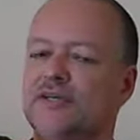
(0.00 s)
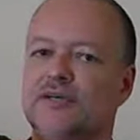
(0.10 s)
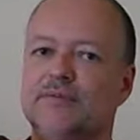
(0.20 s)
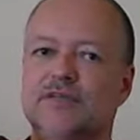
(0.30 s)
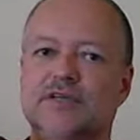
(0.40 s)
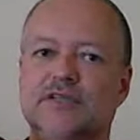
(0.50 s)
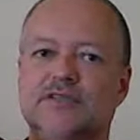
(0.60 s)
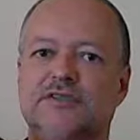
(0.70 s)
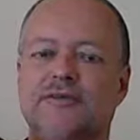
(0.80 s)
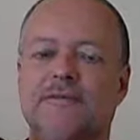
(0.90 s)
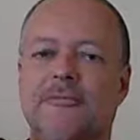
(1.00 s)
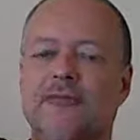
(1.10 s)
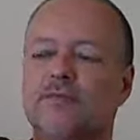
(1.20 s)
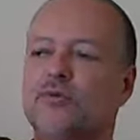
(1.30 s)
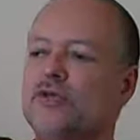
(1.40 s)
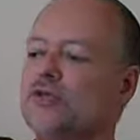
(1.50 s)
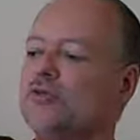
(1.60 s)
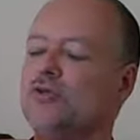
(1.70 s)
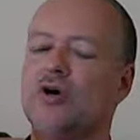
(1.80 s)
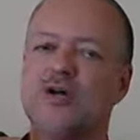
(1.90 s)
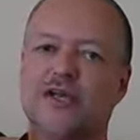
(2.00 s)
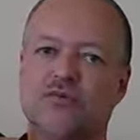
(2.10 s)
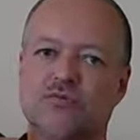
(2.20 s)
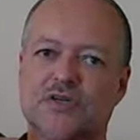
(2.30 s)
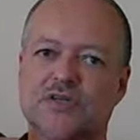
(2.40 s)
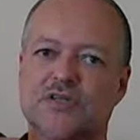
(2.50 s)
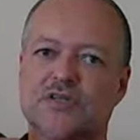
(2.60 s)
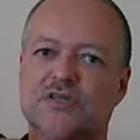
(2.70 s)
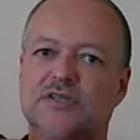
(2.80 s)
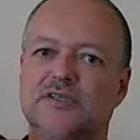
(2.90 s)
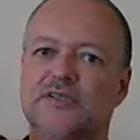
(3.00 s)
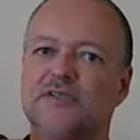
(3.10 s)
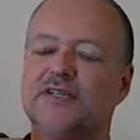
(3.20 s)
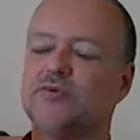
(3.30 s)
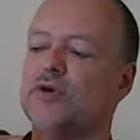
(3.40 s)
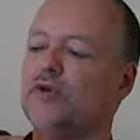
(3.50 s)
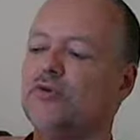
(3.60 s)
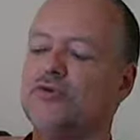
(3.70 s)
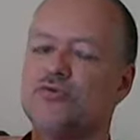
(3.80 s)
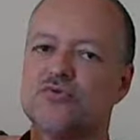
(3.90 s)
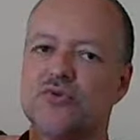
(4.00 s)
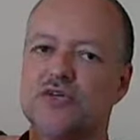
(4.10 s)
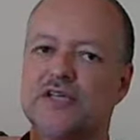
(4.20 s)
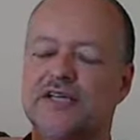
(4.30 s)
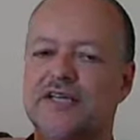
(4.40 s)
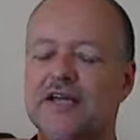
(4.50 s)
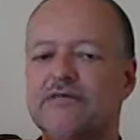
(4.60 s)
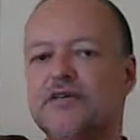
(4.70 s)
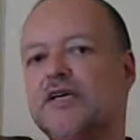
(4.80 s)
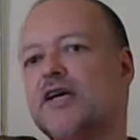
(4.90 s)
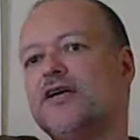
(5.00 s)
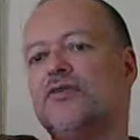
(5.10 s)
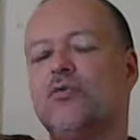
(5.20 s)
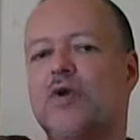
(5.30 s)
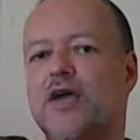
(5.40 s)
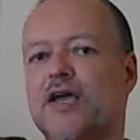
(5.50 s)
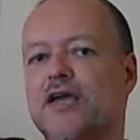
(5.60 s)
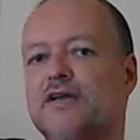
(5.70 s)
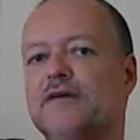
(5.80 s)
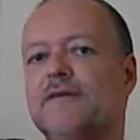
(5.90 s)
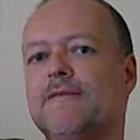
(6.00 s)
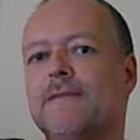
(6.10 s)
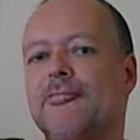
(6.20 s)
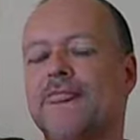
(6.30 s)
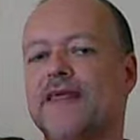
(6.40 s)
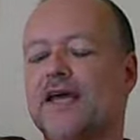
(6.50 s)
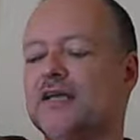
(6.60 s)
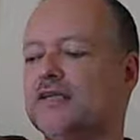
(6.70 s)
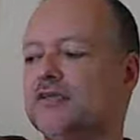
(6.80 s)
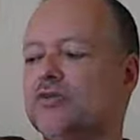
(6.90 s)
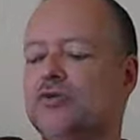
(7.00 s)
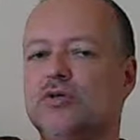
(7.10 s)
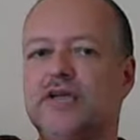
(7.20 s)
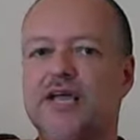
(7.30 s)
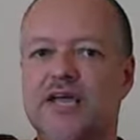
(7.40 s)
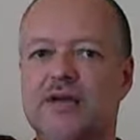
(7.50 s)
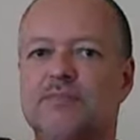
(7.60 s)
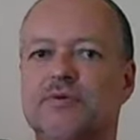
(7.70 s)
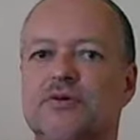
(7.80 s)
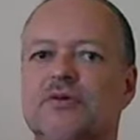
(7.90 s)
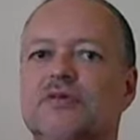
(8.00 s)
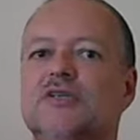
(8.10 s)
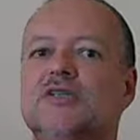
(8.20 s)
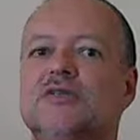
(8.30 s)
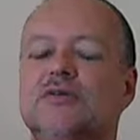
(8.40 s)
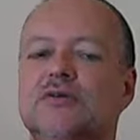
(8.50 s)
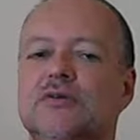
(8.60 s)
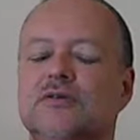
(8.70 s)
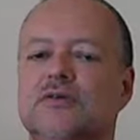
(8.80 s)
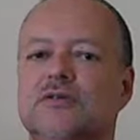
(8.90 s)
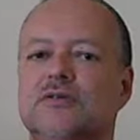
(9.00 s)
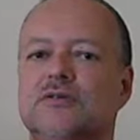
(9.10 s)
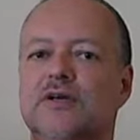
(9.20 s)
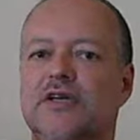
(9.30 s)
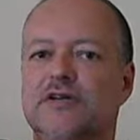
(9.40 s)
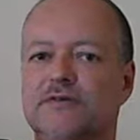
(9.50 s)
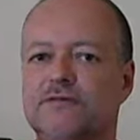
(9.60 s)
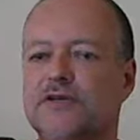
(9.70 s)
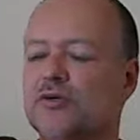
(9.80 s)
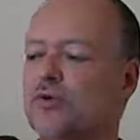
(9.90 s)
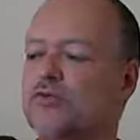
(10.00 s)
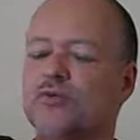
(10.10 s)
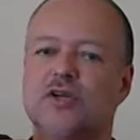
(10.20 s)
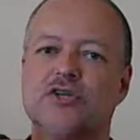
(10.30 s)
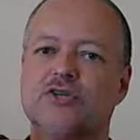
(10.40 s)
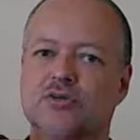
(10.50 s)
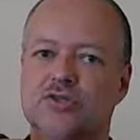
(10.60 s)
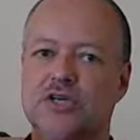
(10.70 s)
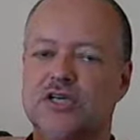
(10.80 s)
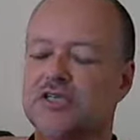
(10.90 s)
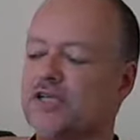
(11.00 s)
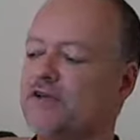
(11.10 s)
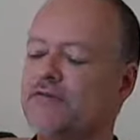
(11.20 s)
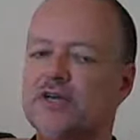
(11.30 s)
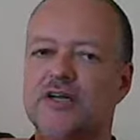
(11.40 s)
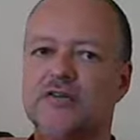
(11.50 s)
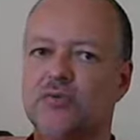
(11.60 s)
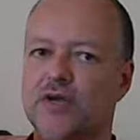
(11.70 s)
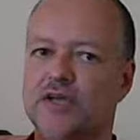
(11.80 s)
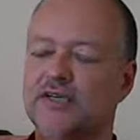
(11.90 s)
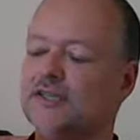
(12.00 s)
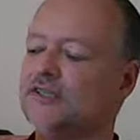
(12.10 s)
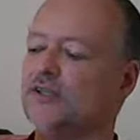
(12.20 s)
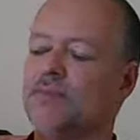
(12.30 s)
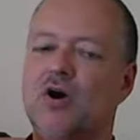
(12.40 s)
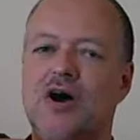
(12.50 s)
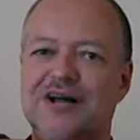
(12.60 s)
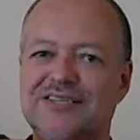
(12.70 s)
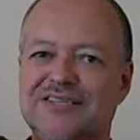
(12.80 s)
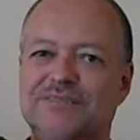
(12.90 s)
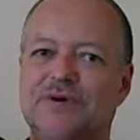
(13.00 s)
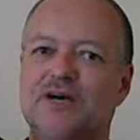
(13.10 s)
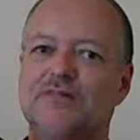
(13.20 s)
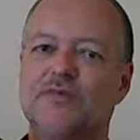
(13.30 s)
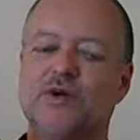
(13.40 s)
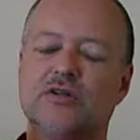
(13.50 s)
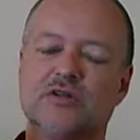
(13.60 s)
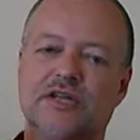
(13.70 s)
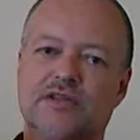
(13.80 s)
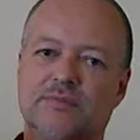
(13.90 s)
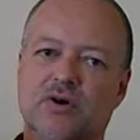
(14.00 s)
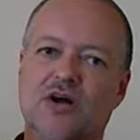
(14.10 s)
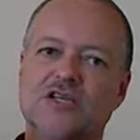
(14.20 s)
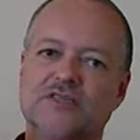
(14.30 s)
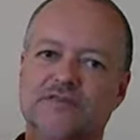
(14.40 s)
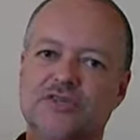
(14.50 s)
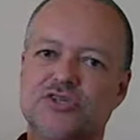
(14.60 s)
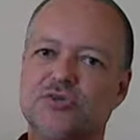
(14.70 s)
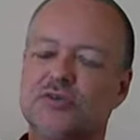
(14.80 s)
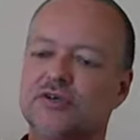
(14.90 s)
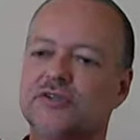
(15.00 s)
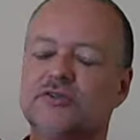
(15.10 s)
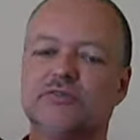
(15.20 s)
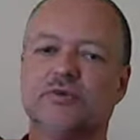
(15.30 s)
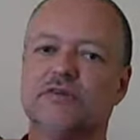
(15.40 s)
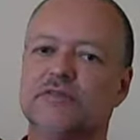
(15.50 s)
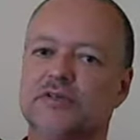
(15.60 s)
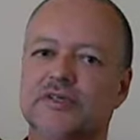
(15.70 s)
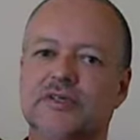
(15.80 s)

because you're putting your dog at risk. That's why I don't use treats. I get everything out of the way that could hamper or interfere with relational change. I get everything out of the way. The positive part, if you want to look at the positive issue here, this is where even